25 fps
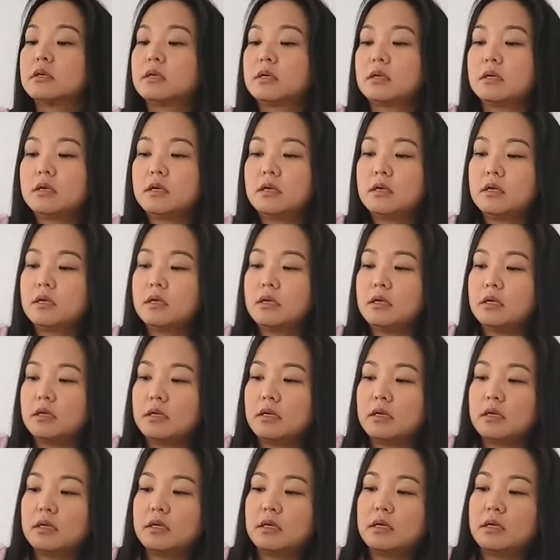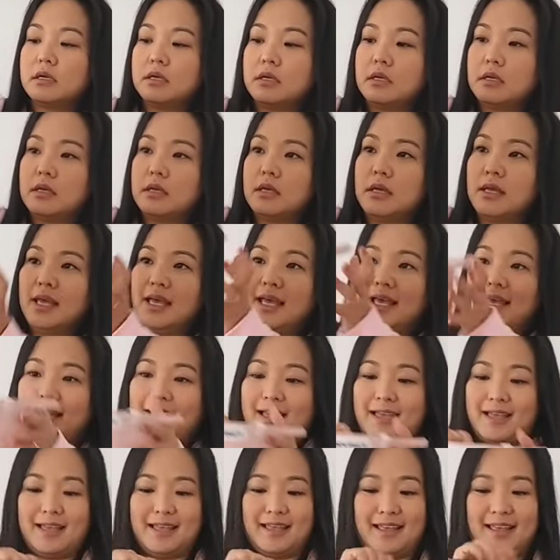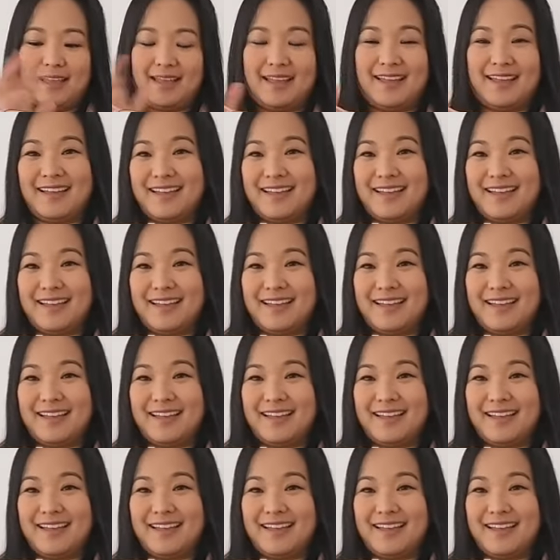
(no one is talking)